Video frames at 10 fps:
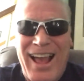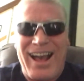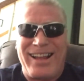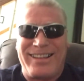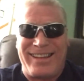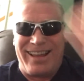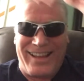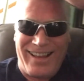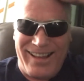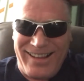I tell
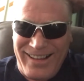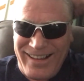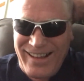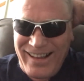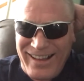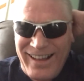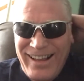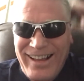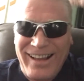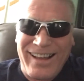you,
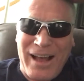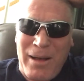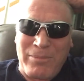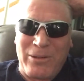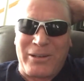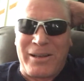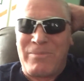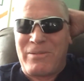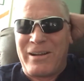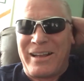I'm looking
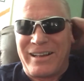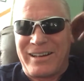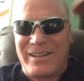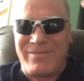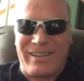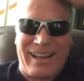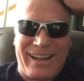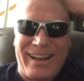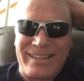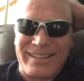pretty good,
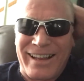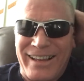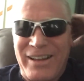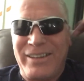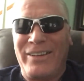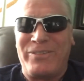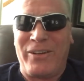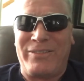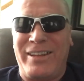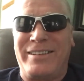man. I tell you,
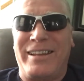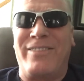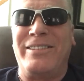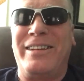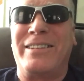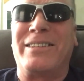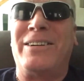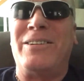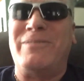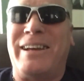57 years old,